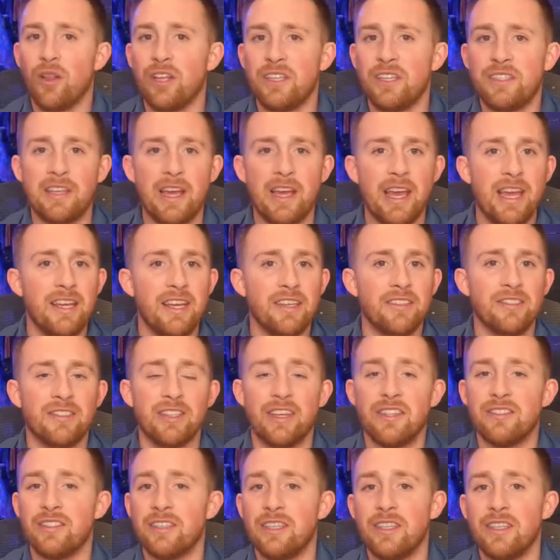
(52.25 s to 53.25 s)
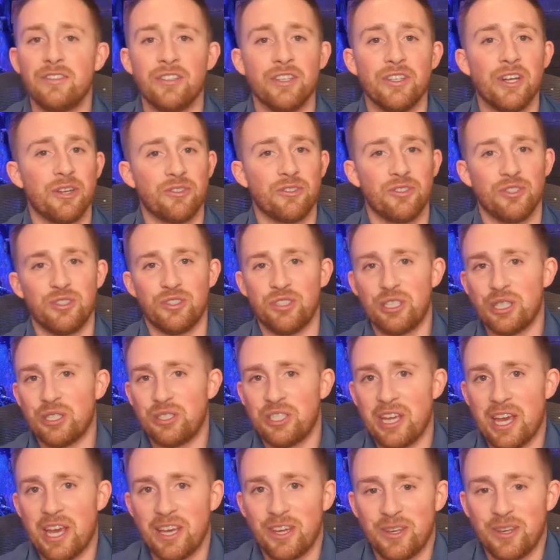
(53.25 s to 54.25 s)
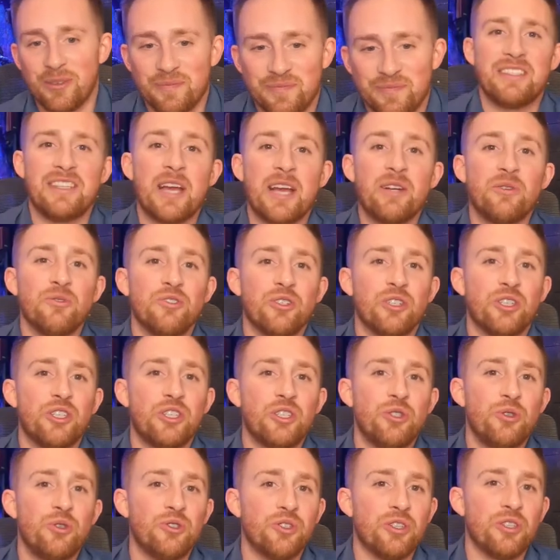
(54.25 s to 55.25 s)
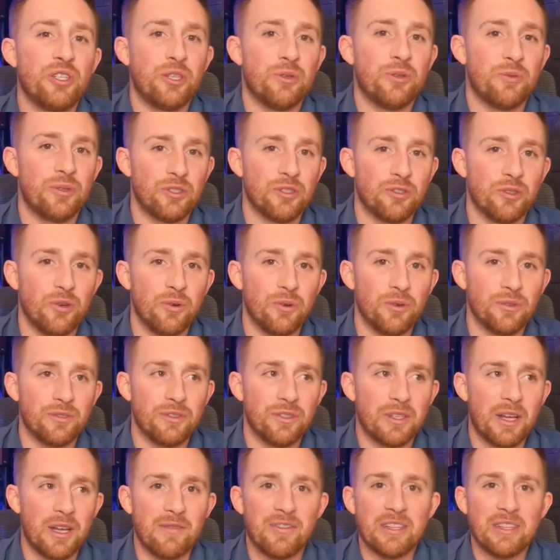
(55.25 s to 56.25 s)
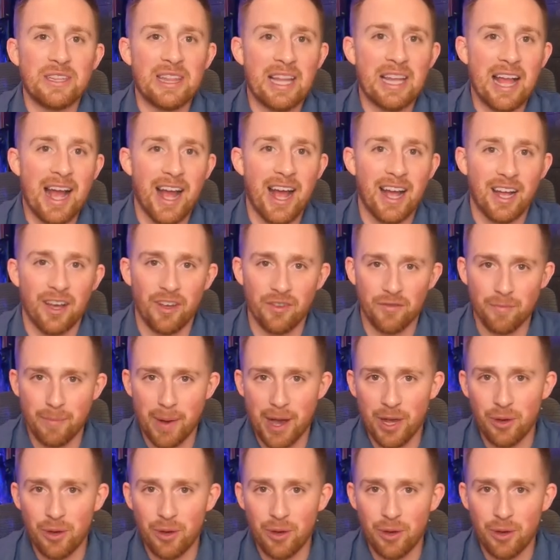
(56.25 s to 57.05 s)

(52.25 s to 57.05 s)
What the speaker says: All it takes is an introduction to your tank. Dinos are usually the result of a lack of